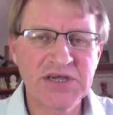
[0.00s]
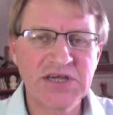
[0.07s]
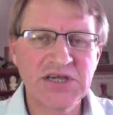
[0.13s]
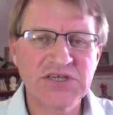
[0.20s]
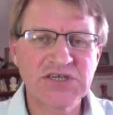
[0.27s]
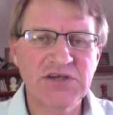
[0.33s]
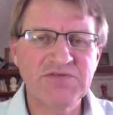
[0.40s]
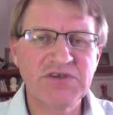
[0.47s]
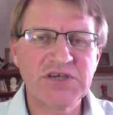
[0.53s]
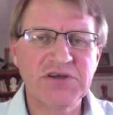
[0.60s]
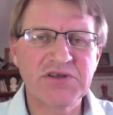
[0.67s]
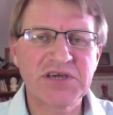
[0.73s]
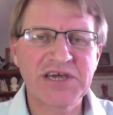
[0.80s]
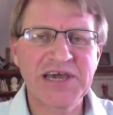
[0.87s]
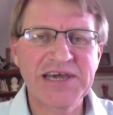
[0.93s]
So if you go
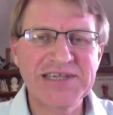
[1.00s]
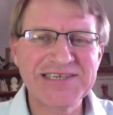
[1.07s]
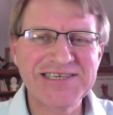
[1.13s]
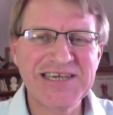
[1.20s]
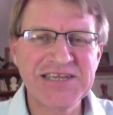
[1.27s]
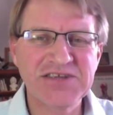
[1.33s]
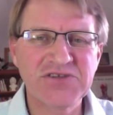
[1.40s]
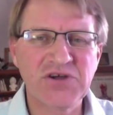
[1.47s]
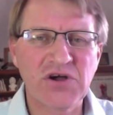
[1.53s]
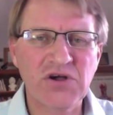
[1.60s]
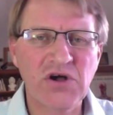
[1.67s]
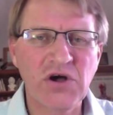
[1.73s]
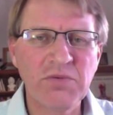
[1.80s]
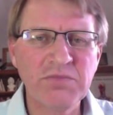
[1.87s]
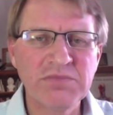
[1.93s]
to
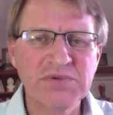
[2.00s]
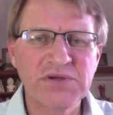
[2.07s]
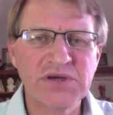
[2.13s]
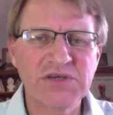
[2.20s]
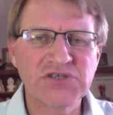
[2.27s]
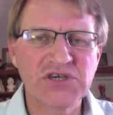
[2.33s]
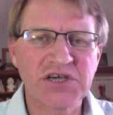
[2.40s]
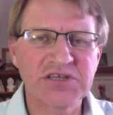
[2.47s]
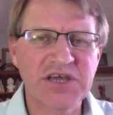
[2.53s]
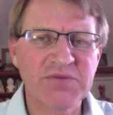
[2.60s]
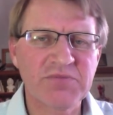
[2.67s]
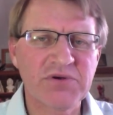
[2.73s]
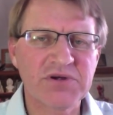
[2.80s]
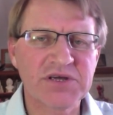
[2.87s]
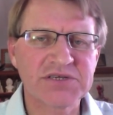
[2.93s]
canxida.com and check
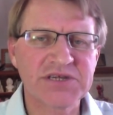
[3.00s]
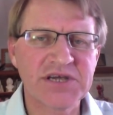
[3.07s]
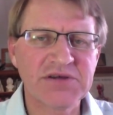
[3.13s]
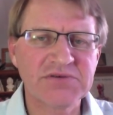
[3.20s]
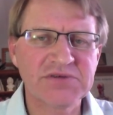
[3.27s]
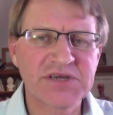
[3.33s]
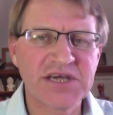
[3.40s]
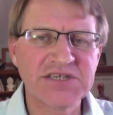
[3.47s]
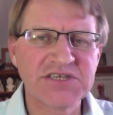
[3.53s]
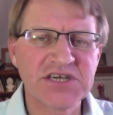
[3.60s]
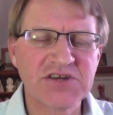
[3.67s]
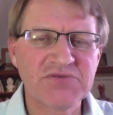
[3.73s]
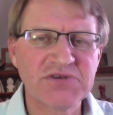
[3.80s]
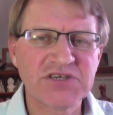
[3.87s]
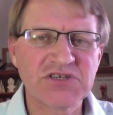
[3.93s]
that product out,
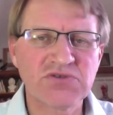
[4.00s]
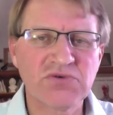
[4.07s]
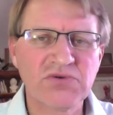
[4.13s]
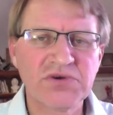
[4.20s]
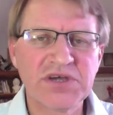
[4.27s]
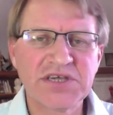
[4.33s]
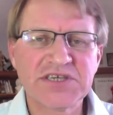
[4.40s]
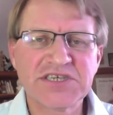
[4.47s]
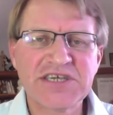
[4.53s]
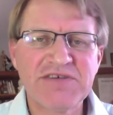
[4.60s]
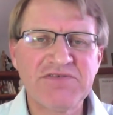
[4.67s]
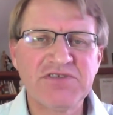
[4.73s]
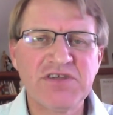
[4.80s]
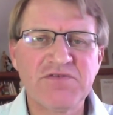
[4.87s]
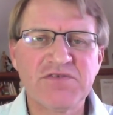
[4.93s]
CanXida Restore is
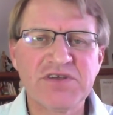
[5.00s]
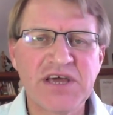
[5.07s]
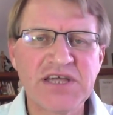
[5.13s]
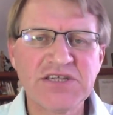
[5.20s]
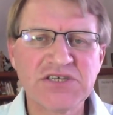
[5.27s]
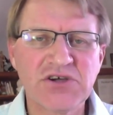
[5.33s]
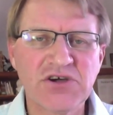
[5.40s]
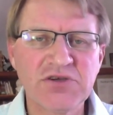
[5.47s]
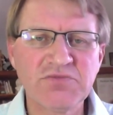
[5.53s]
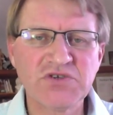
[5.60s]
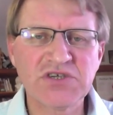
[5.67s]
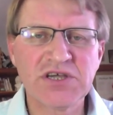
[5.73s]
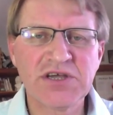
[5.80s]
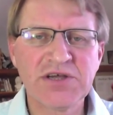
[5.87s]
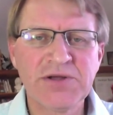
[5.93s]
seven different
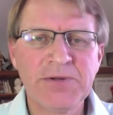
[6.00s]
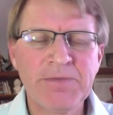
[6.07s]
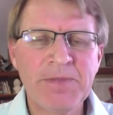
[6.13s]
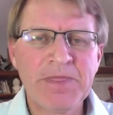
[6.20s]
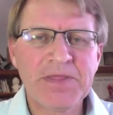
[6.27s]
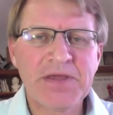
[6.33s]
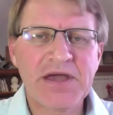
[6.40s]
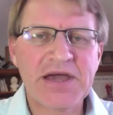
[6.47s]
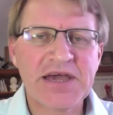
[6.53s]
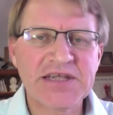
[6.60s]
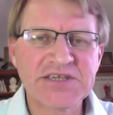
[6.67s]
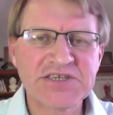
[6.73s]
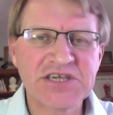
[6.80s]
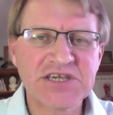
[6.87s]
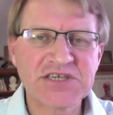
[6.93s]
enzymes uh, and
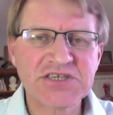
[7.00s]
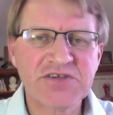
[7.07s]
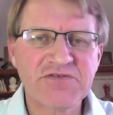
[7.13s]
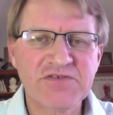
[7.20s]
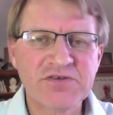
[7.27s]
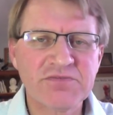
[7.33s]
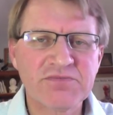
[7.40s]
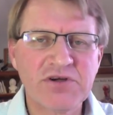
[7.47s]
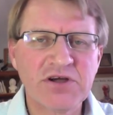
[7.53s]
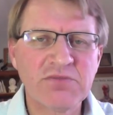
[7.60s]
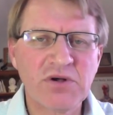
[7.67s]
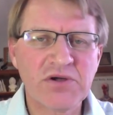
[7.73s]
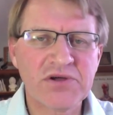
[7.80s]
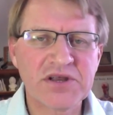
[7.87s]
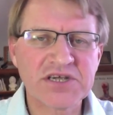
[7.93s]
six different
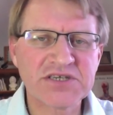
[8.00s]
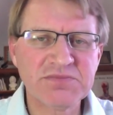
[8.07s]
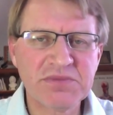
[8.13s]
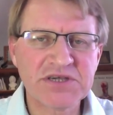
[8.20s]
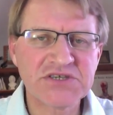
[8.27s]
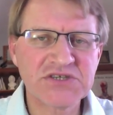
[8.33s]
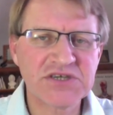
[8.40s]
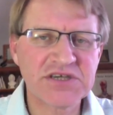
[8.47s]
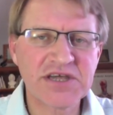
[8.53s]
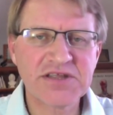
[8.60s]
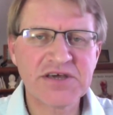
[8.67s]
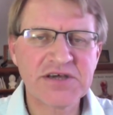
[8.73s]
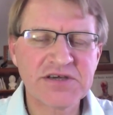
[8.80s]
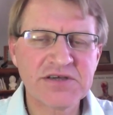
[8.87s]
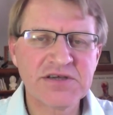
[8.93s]
probiotics mixed together